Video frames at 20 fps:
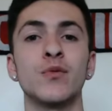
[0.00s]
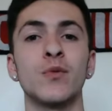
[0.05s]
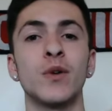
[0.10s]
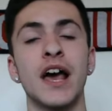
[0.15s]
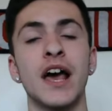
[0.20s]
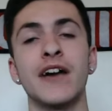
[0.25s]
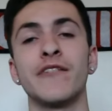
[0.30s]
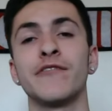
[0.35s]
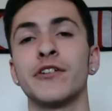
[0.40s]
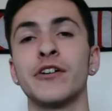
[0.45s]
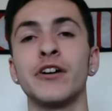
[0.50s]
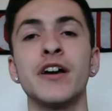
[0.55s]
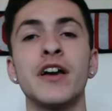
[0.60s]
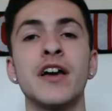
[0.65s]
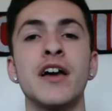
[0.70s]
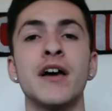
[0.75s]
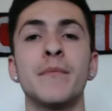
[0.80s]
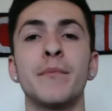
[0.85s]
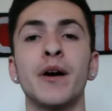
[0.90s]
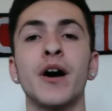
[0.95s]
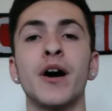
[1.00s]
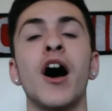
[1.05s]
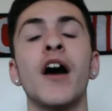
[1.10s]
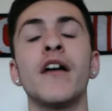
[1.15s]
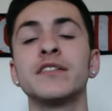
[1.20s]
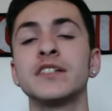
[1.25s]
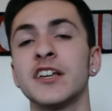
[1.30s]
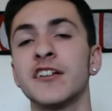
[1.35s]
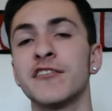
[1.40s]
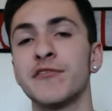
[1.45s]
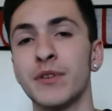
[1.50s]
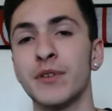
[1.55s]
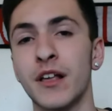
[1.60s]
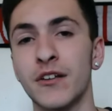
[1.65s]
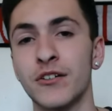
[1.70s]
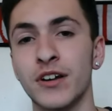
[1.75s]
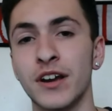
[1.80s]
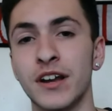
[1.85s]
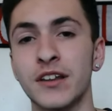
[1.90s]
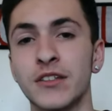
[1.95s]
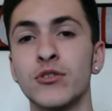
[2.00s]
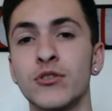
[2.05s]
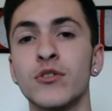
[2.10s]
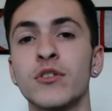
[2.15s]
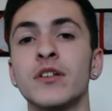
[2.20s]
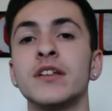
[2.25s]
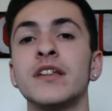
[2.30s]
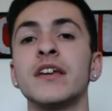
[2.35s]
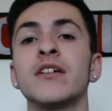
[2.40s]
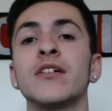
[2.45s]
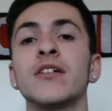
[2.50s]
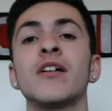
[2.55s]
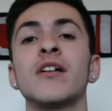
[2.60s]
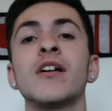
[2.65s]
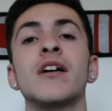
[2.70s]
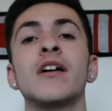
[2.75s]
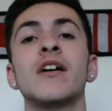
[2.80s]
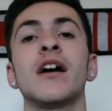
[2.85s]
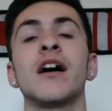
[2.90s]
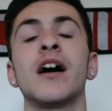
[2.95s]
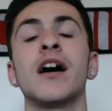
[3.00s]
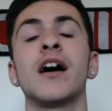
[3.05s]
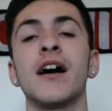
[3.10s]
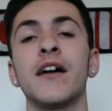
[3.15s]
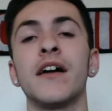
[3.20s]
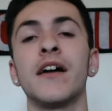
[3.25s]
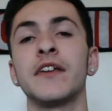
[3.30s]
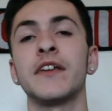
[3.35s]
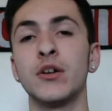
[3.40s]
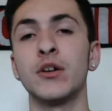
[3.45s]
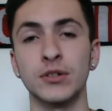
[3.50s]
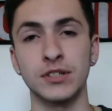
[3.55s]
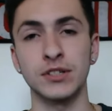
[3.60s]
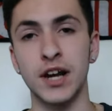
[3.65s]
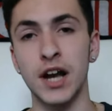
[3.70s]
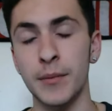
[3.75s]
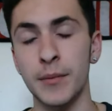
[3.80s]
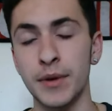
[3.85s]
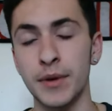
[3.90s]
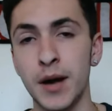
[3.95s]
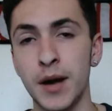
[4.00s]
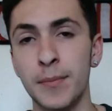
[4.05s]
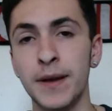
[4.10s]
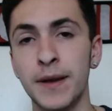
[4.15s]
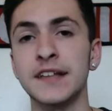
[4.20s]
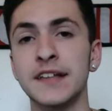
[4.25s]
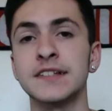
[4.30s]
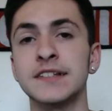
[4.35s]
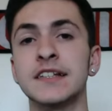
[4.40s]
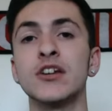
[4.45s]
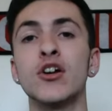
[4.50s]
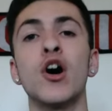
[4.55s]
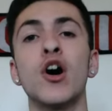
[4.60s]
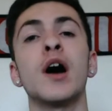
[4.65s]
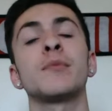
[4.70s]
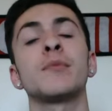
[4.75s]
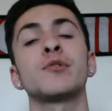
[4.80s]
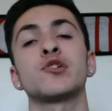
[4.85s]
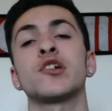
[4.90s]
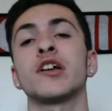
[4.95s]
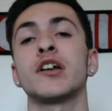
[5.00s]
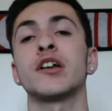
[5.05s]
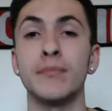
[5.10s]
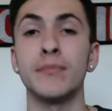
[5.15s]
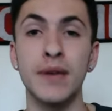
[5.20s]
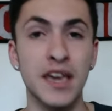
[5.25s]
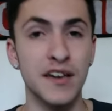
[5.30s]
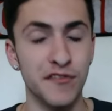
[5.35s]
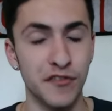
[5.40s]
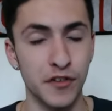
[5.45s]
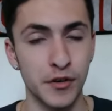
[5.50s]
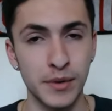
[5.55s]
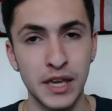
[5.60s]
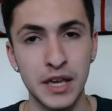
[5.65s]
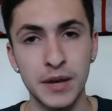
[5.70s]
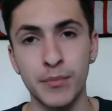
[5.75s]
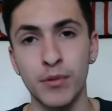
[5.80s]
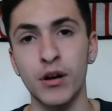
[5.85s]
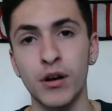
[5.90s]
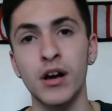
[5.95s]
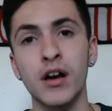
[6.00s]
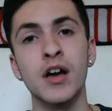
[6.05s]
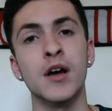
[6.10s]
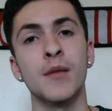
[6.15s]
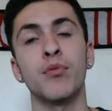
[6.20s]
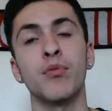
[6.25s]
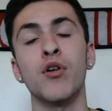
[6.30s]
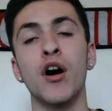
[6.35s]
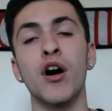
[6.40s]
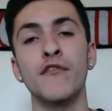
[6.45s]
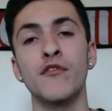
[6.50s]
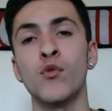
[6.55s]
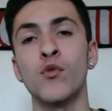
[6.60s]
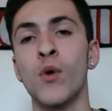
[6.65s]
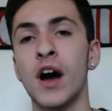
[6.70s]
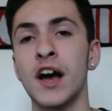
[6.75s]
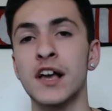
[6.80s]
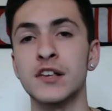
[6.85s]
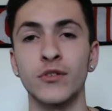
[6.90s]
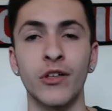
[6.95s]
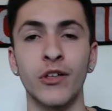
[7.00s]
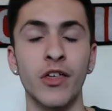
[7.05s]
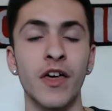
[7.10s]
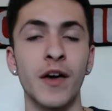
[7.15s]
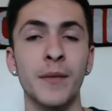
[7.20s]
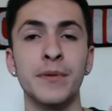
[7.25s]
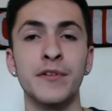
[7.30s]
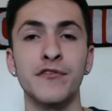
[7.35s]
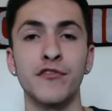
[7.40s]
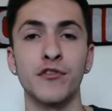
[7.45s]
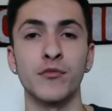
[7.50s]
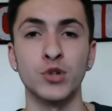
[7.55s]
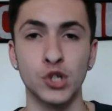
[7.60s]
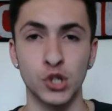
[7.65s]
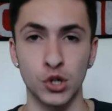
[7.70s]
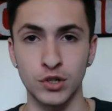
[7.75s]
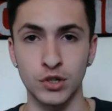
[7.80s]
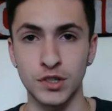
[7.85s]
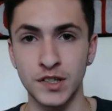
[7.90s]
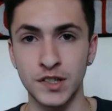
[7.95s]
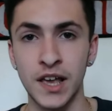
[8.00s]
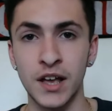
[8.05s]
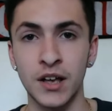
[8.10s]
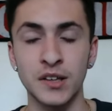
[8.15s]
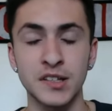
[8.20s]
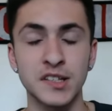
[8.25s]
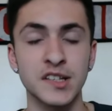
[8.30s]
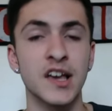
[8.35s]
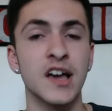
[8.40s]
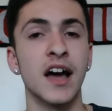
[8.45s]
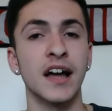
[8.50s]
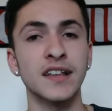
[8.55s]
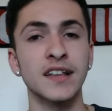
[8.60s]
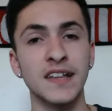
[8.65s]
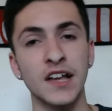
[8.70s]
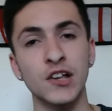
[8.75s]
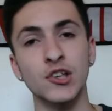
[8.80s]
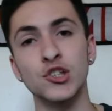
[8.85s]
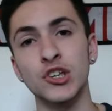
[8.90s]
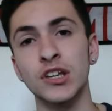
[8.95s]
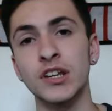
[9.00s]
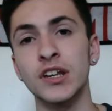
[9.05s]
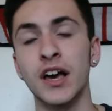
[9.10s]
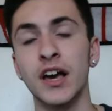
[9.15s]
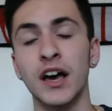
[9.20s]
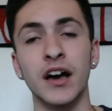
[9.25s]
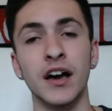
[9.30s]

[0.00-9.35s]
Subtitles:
whatever. But obviously, if Milan are going to do the deal, they know what they're coming up against. They know how much they're going to make from Ibra, profit-wise, whether that be from shirt sales, attention,